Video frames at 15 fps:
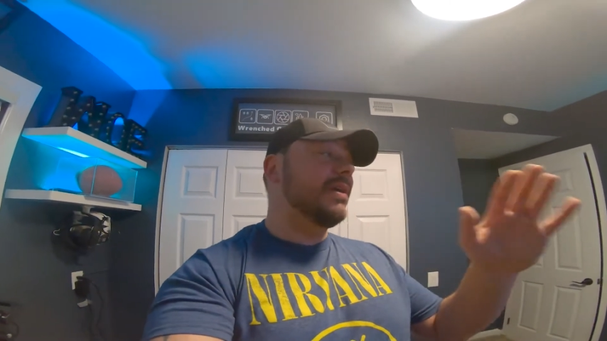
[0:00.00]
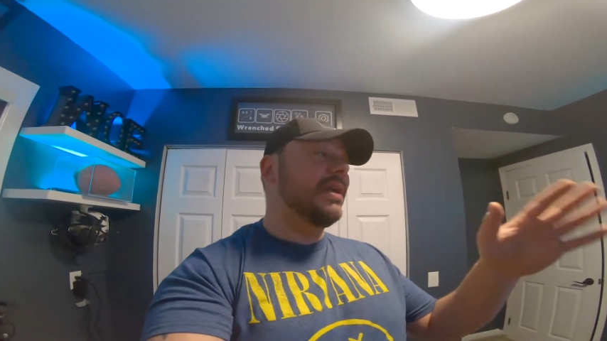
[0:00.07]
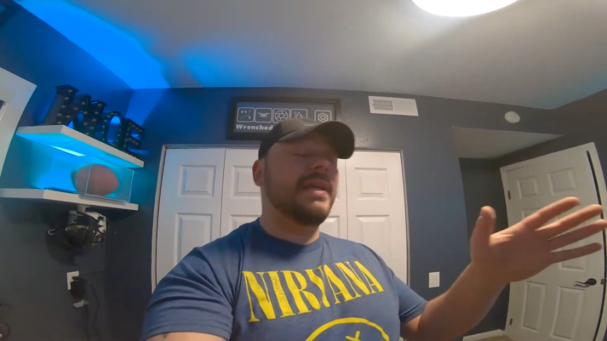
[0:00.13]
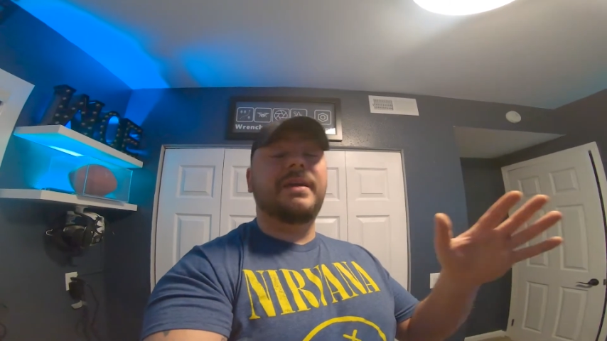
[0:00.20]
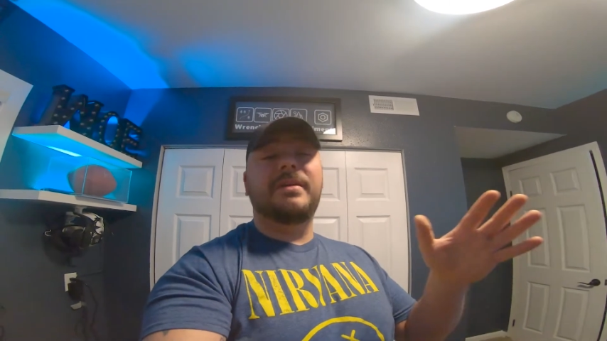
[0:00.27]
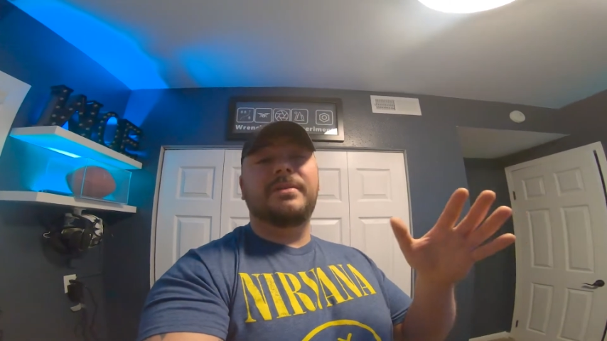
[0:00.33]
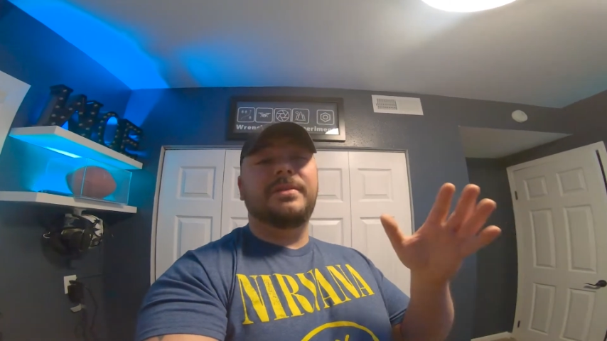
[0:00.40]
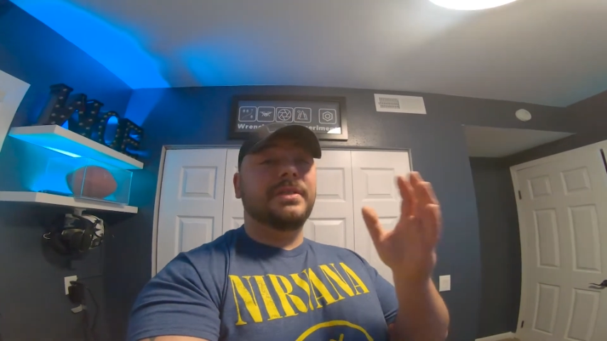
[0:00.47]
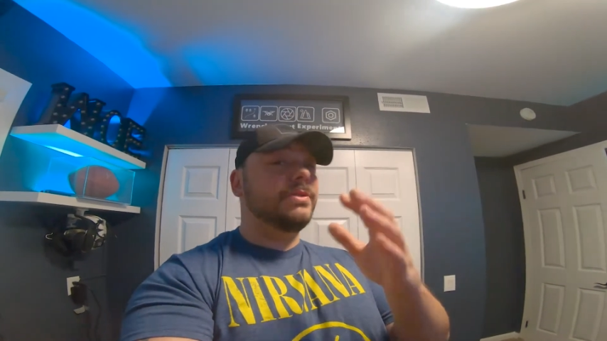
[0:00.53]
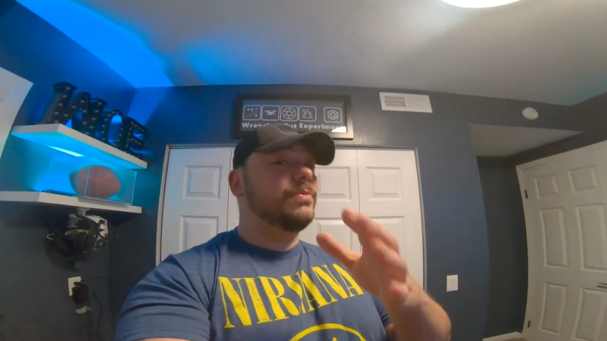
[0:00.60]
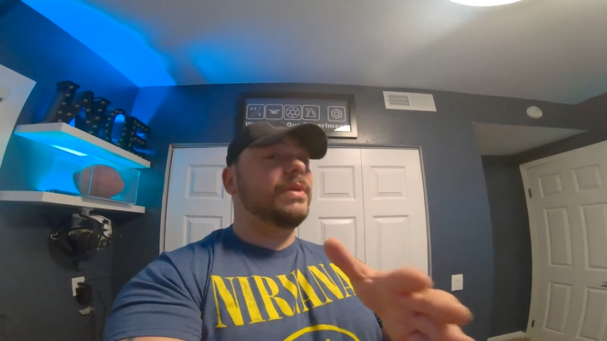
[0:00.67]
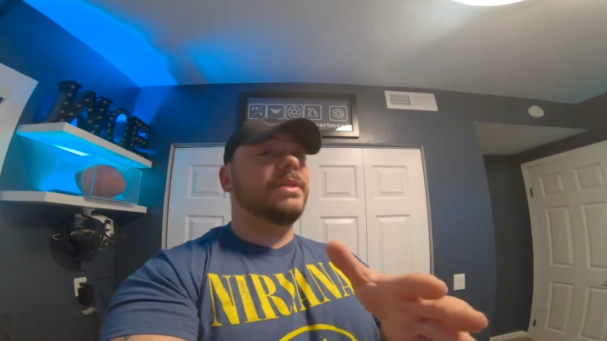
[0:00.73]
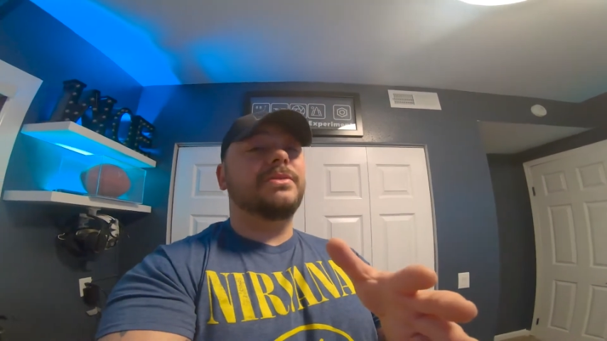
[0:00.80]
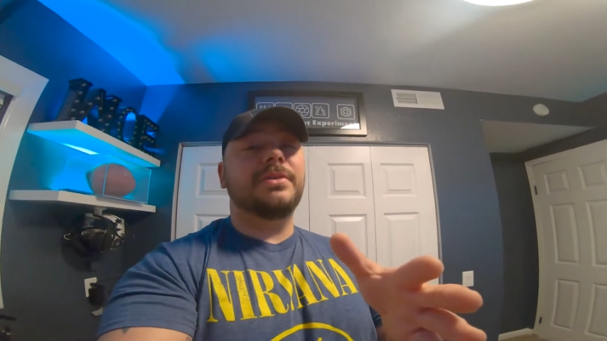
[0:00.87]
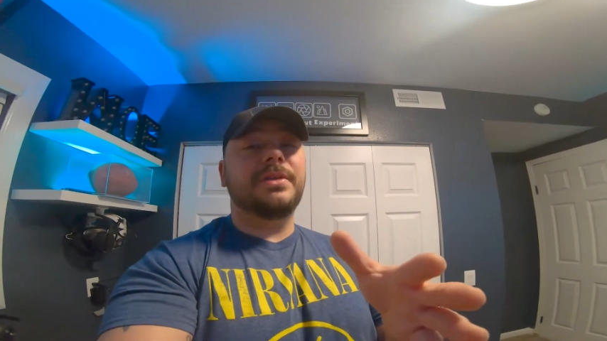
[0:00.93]
Right now, this
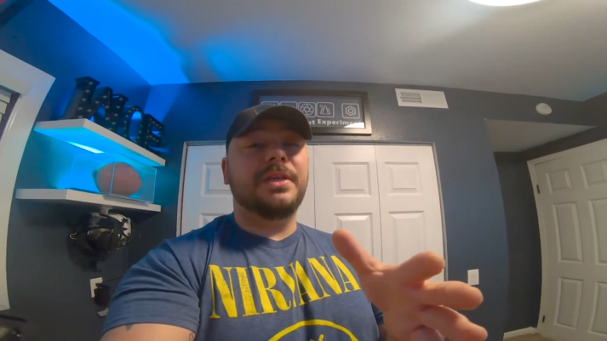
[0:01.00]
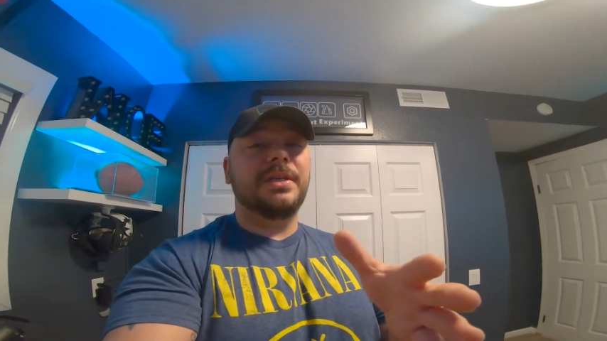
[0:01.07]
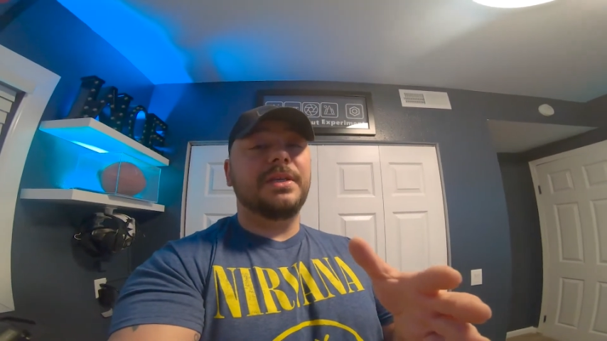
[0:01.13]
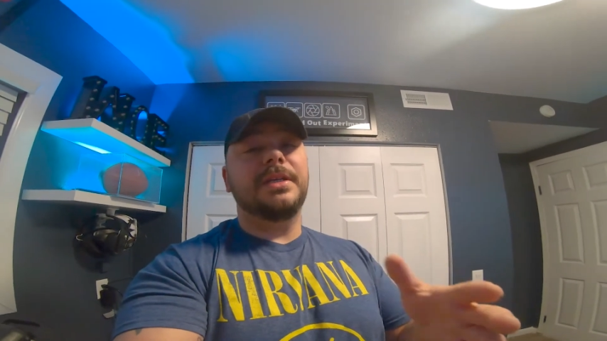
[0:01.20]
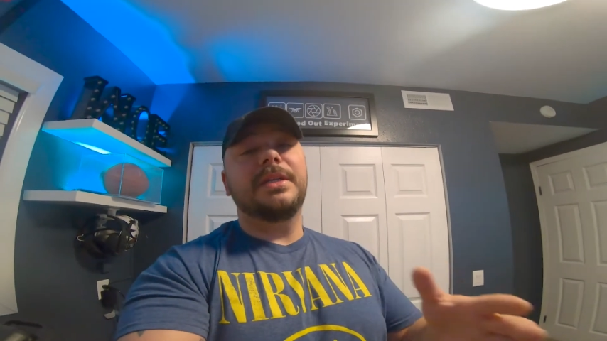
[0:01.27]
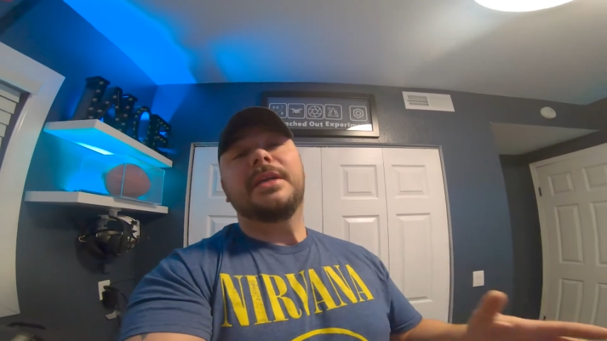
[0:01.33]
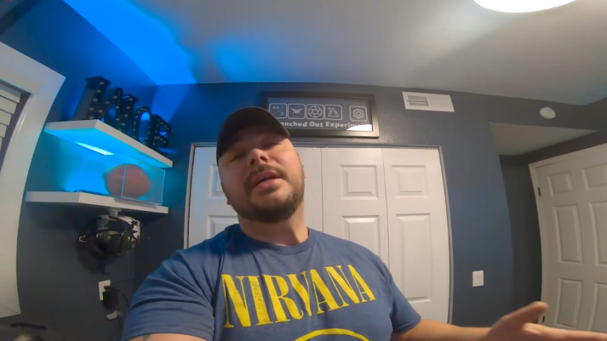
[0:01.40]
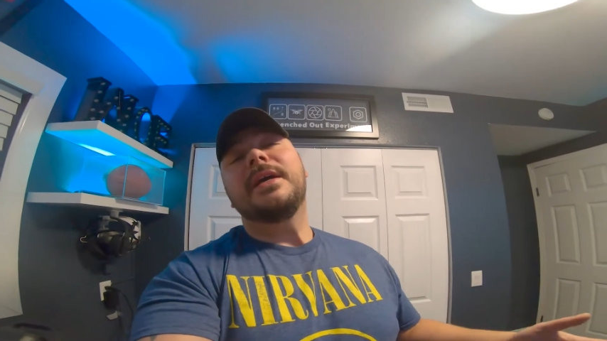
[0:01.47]
week's looking good.